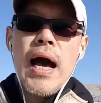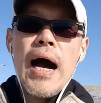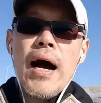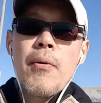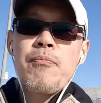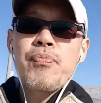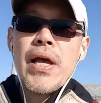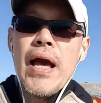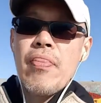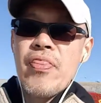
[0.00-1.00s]

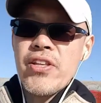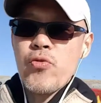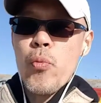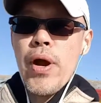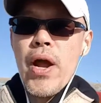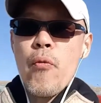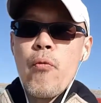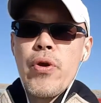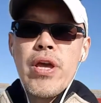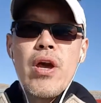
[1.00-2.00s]
And that's where
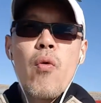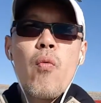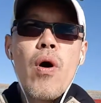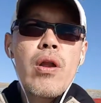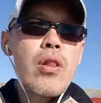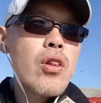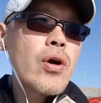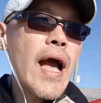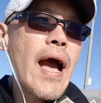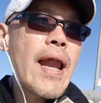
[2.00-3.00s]
we want to
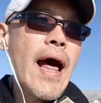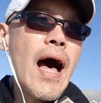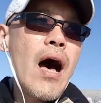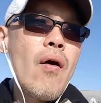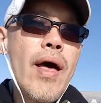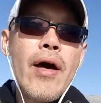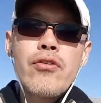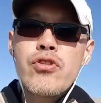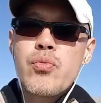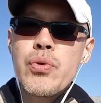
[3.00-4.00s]
look at how
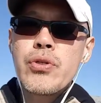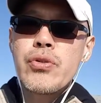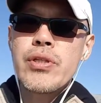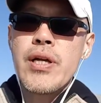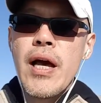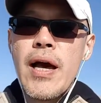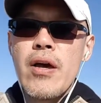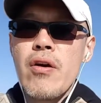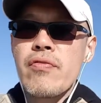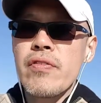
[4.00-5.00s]
else we could
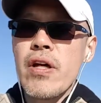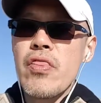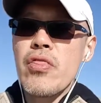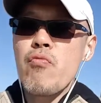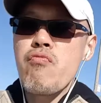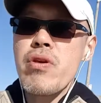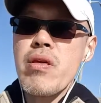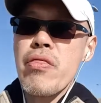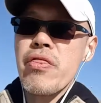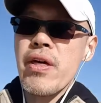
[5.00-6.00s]
kind of
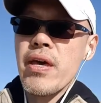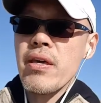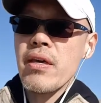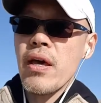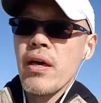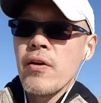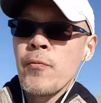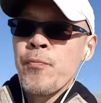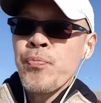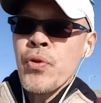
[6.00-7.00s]
rethink
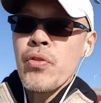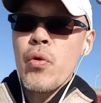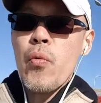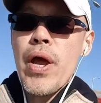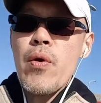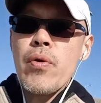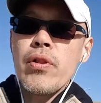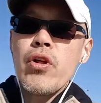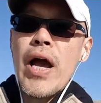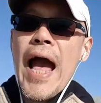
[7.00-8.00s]
the way we
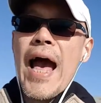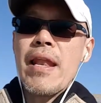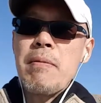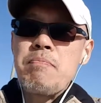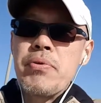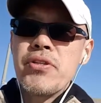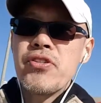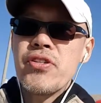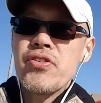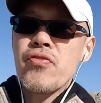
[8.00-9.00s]
look at
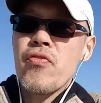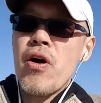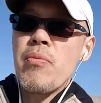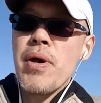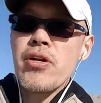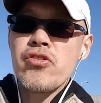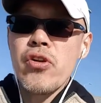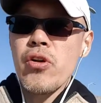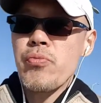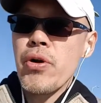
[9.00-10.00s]
business from a
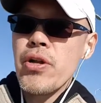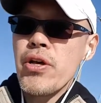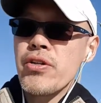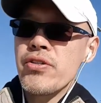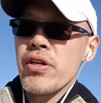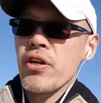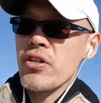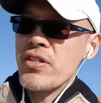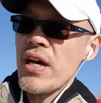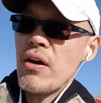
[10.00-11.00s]
solopreneurs, a
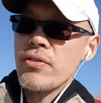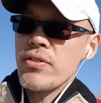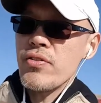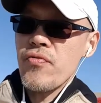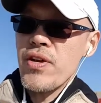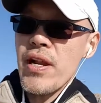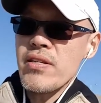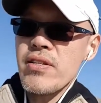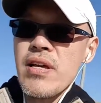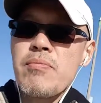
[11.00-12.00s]
consultants,
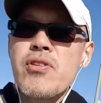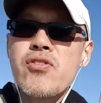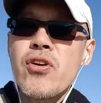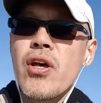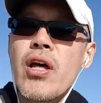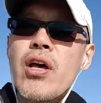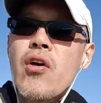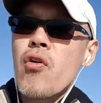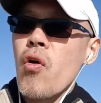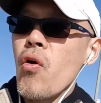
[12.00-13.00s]
freelancers. I'm just going to
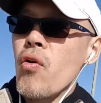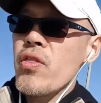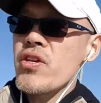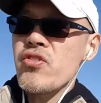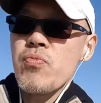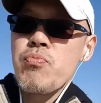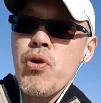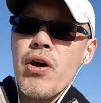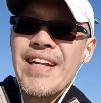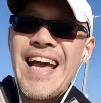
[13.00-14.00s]
call this
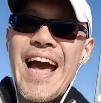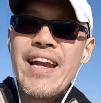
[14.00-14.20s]
broad